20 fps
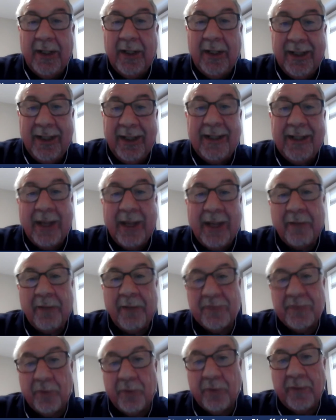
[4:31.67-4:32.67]
in and out of
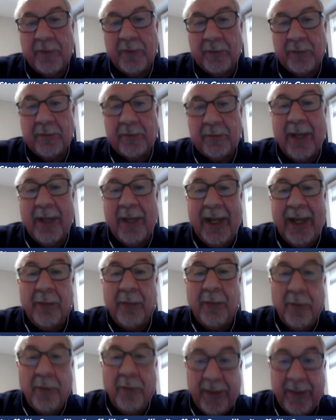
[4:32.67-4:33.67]
Stouffville
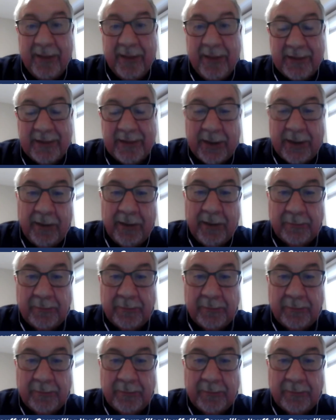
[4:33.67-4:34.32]
and within the city.